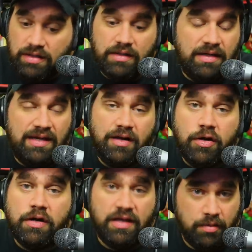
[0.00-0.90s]
it
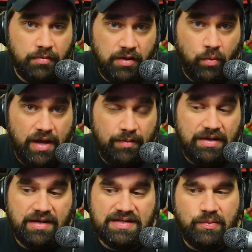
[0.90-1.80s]
hurt him in a way
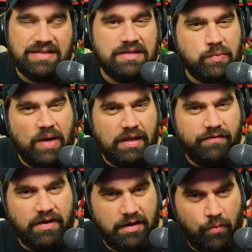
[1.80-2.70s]
because he wasn't as
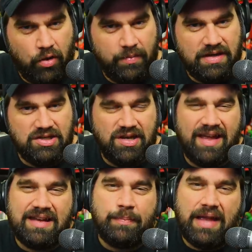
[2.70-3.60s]
relevant anymore because you
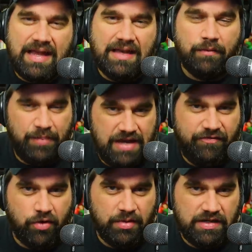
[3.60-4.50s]
had to pay him, pay
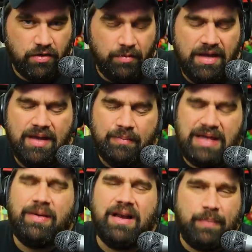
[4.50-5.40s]
for him to hear him.
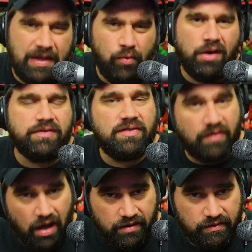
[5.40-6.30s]
Being behind a paywall
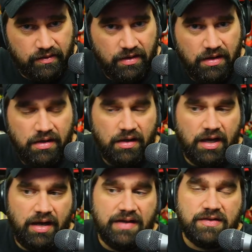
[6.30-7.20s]
sucks.
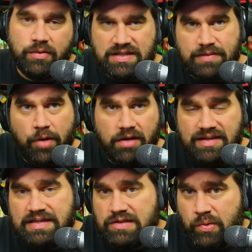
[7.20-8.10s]
Uh, and so it's smart
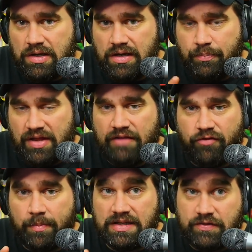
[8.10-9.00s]
that he's doing a
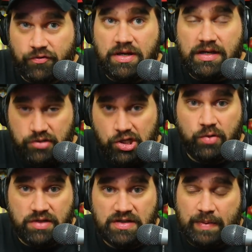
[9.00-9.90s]
platform that's free.
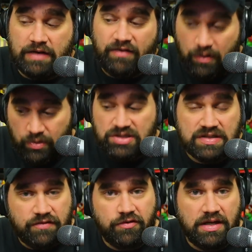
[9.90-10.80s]
Joe's on Spotify, which is